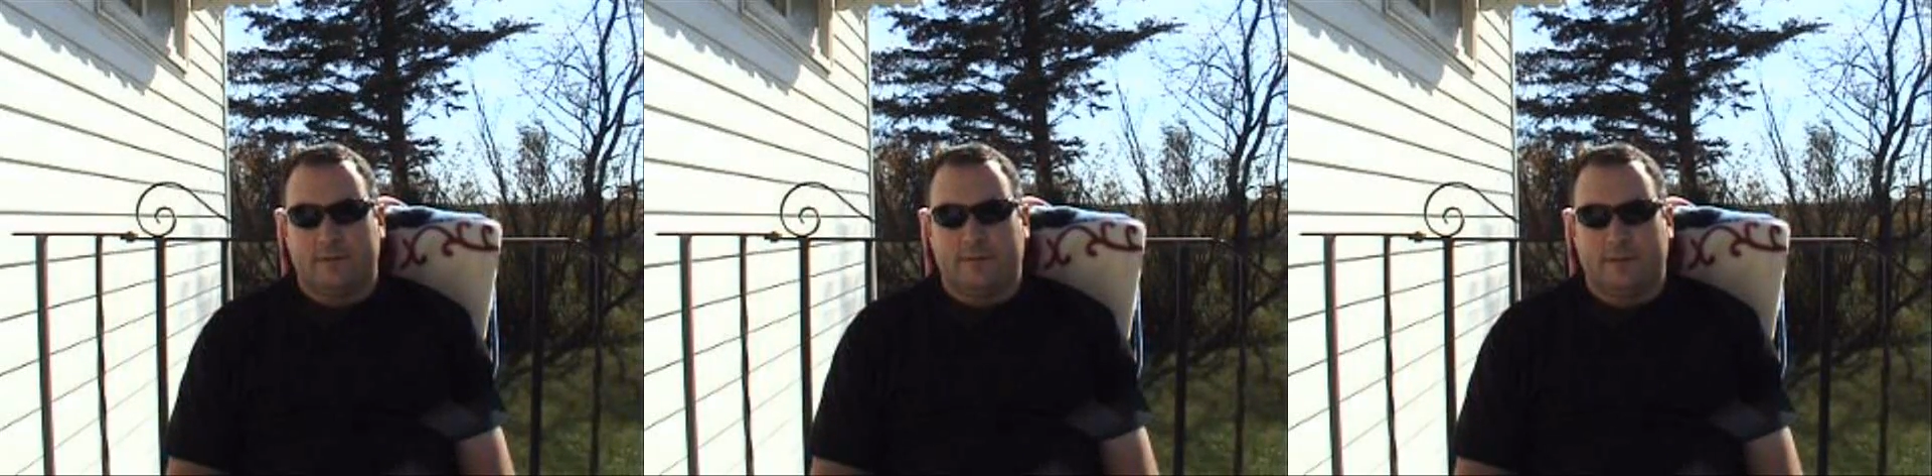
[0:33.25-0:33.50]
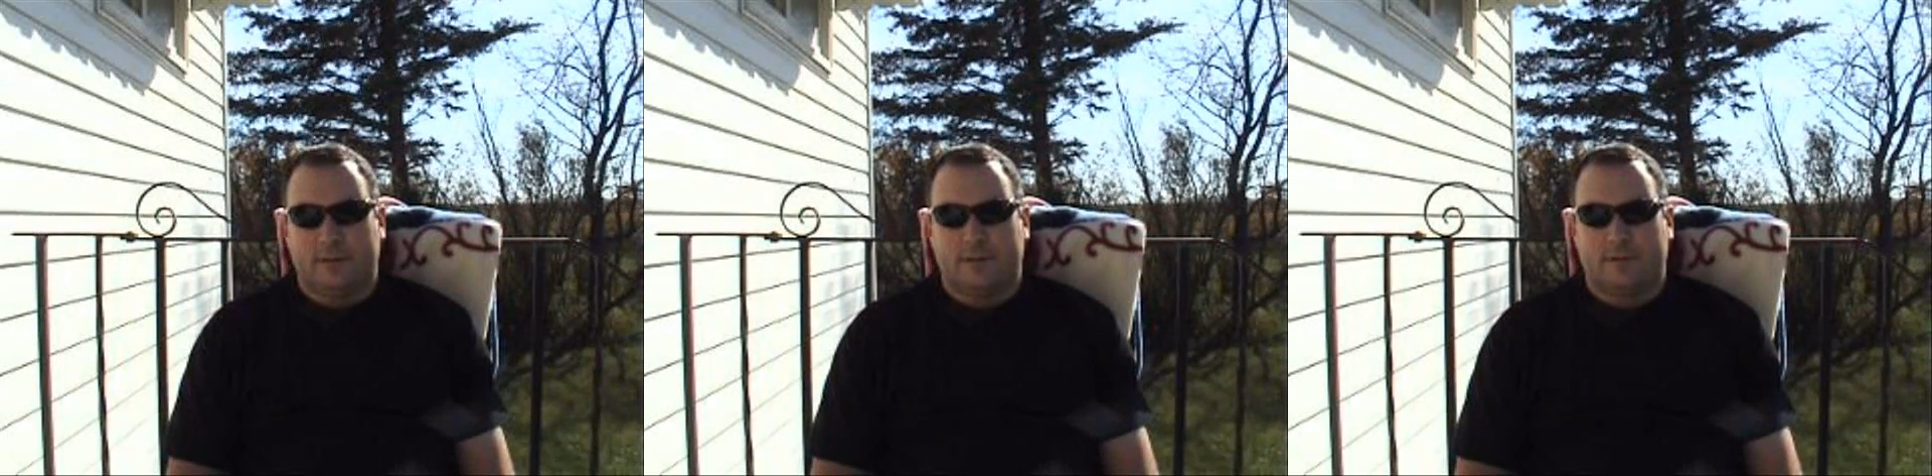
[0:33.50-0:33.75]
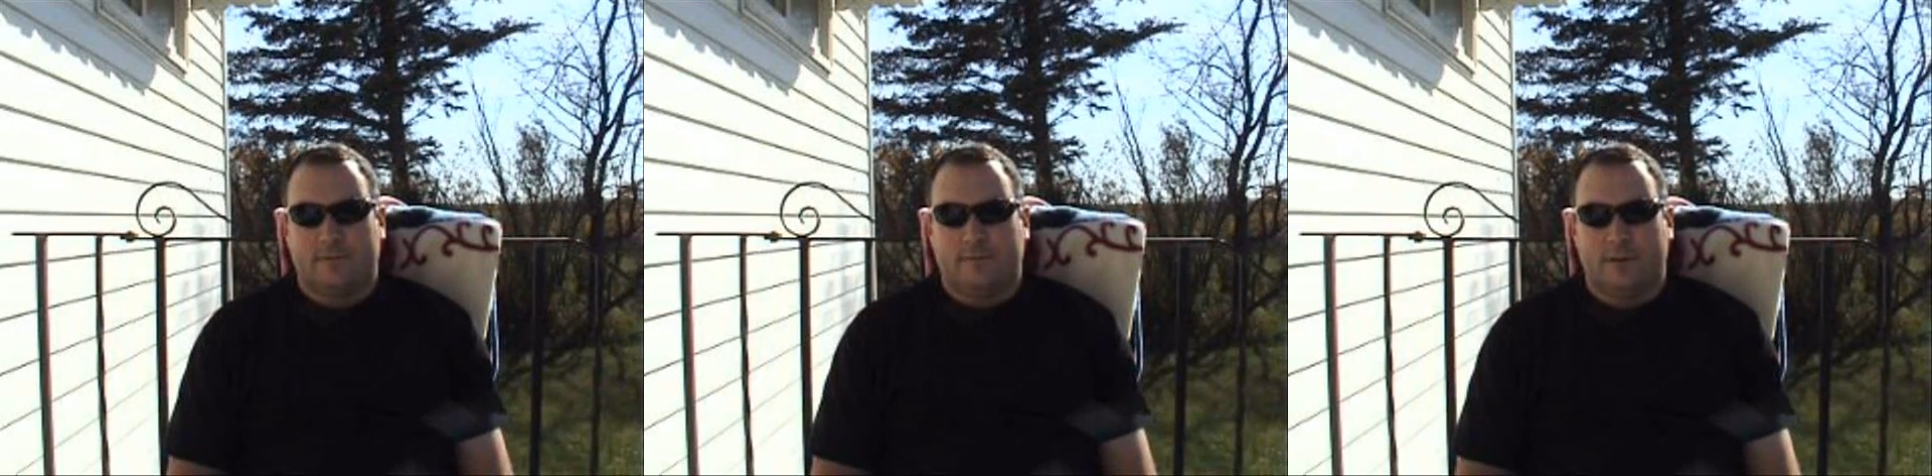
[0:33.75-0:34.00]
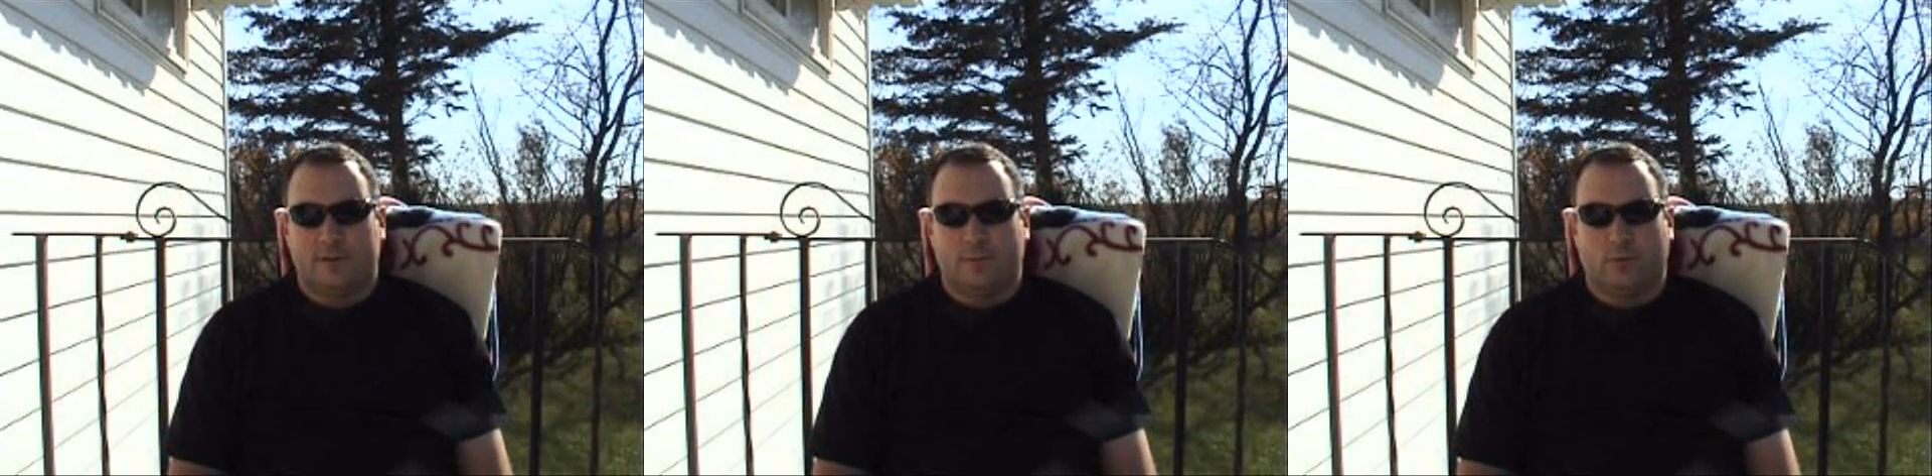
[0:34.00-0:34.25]
the
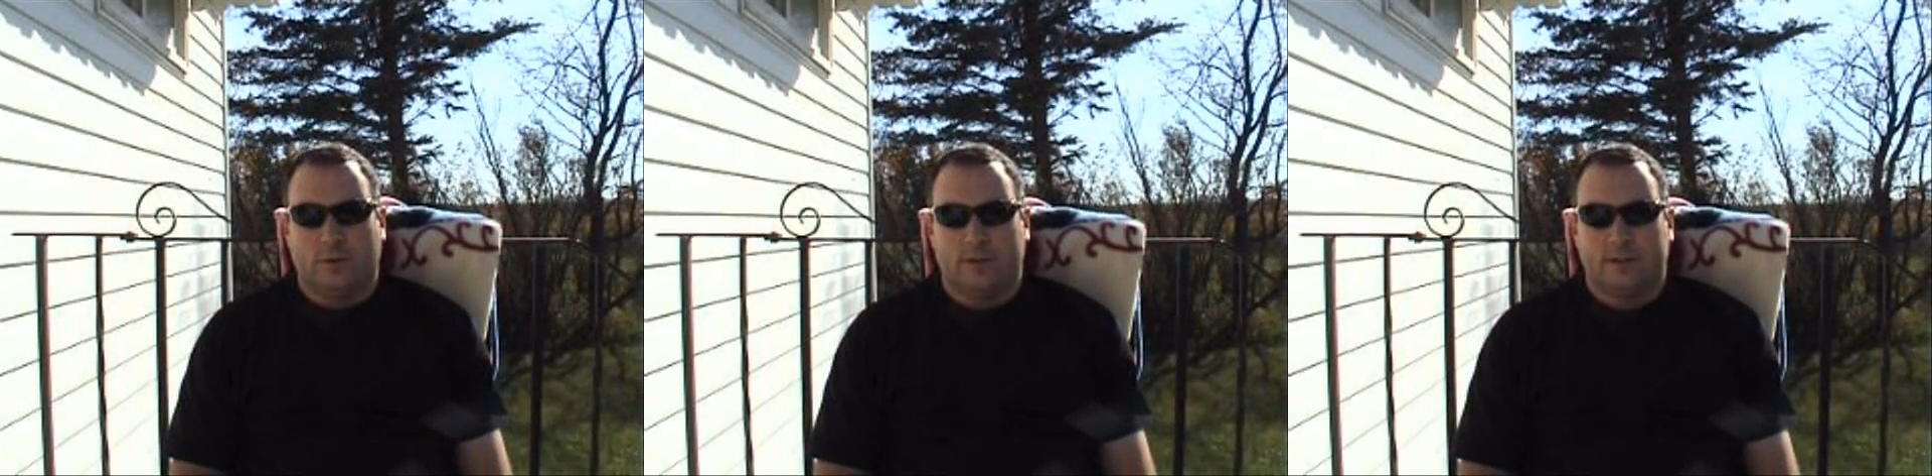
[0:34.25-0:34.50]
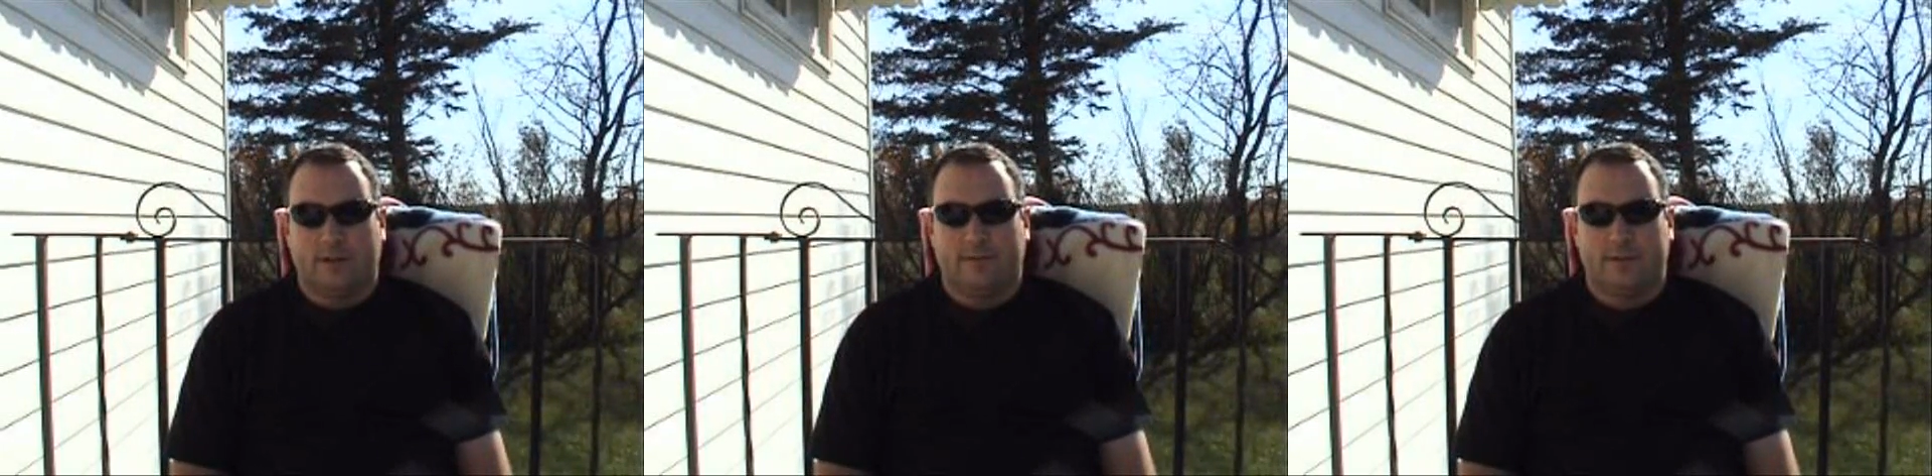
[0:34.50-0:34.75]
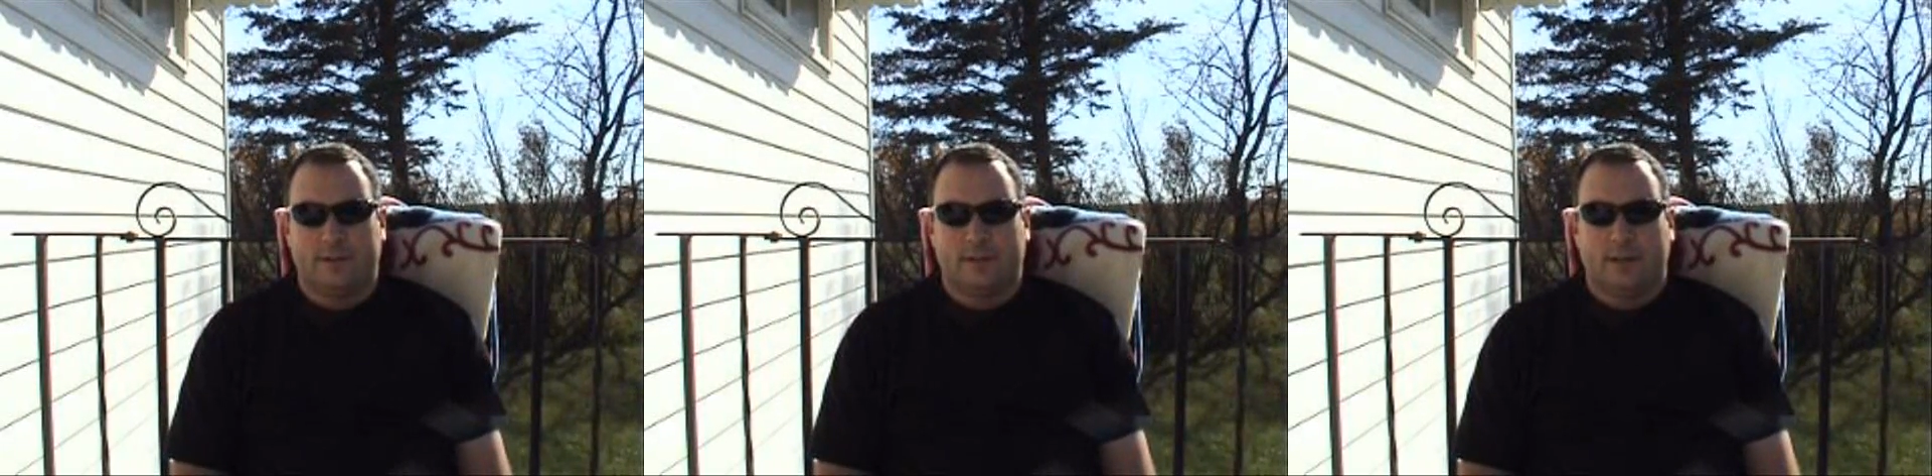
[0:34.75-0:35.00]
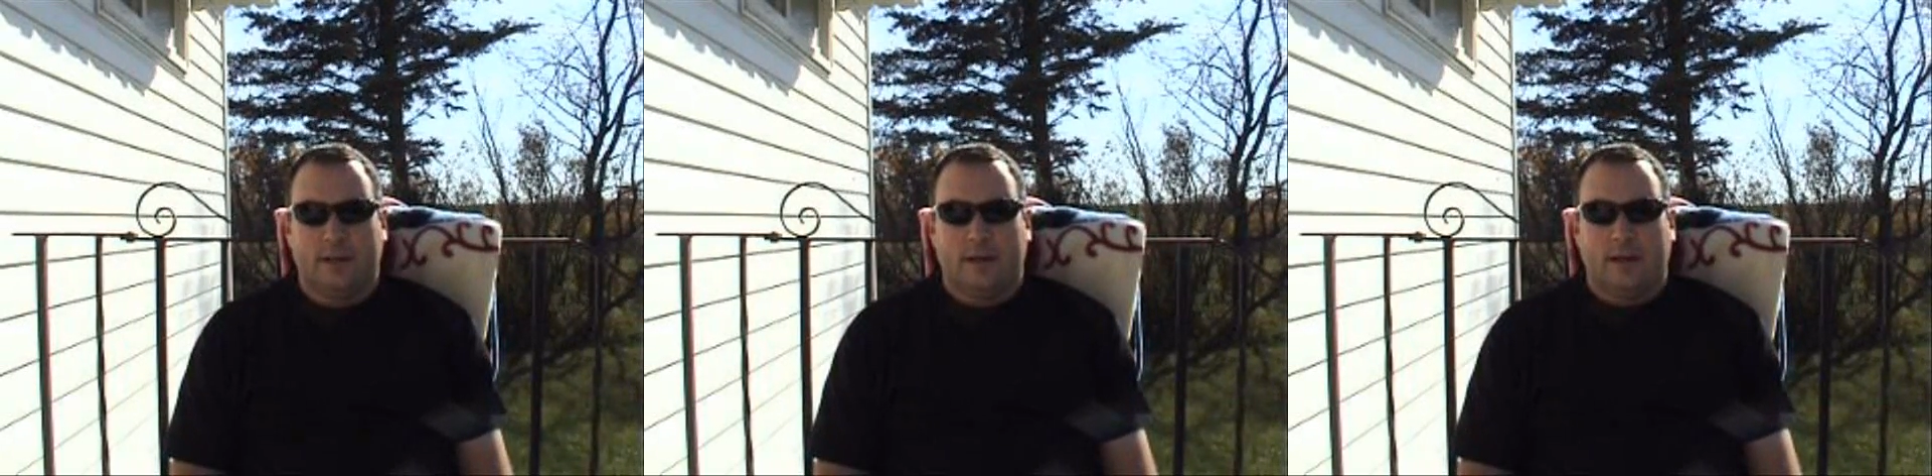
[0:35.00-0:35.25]
first morning service